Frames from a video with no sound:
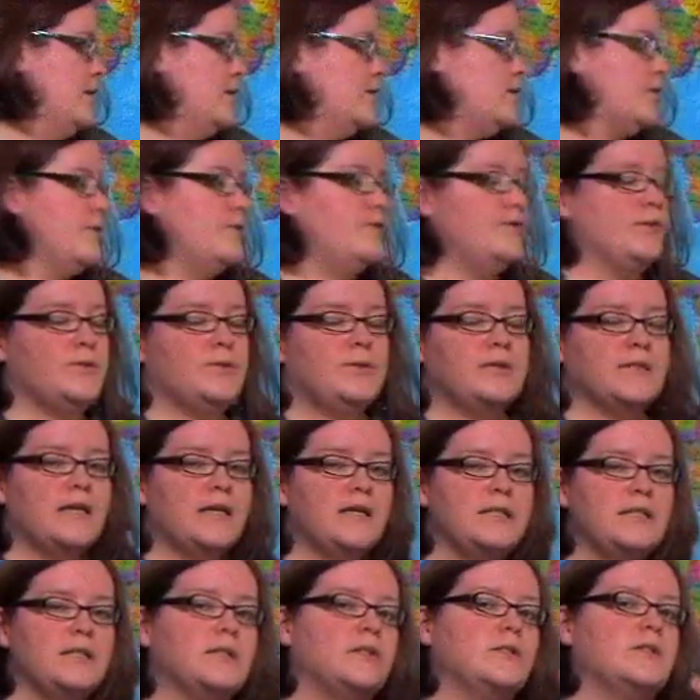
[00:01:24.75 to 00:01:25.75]
So if you
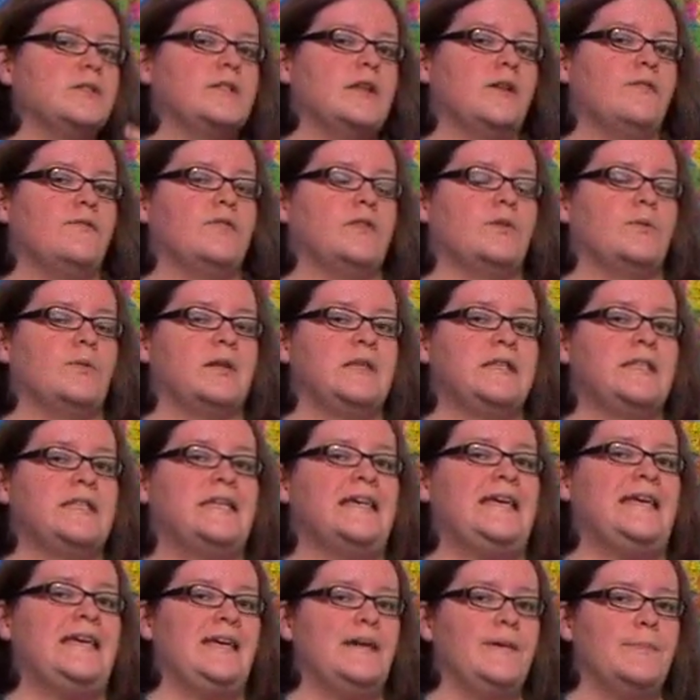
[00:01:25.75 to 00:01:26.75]
say to yourself the word
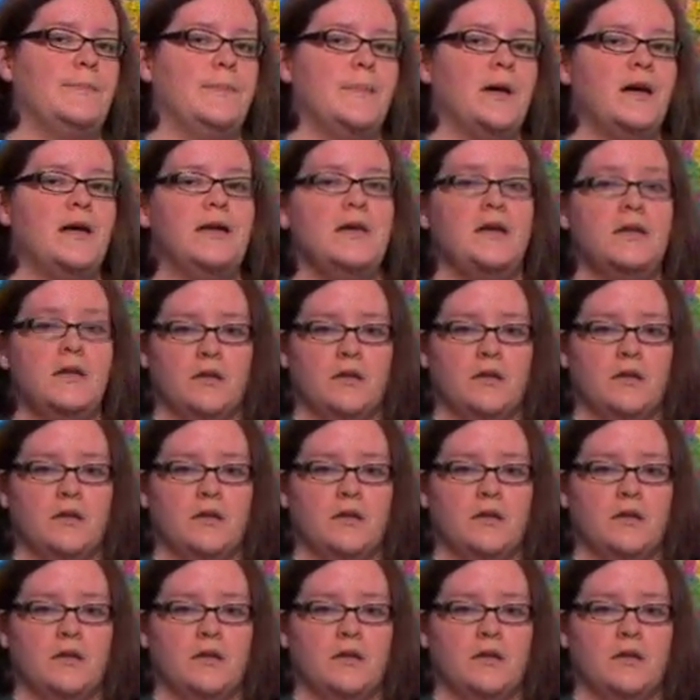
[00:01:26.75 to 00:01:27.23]
Tim,